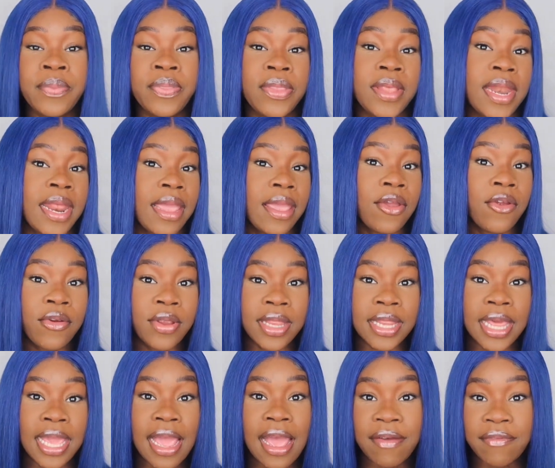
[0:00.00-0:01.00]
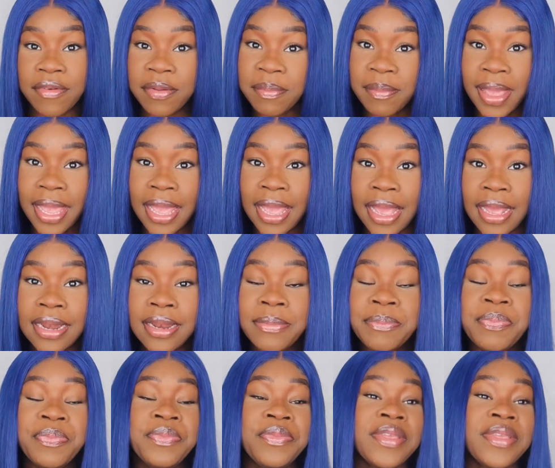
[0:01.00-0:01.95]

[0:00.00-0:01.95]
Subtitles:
that I currently have on my head.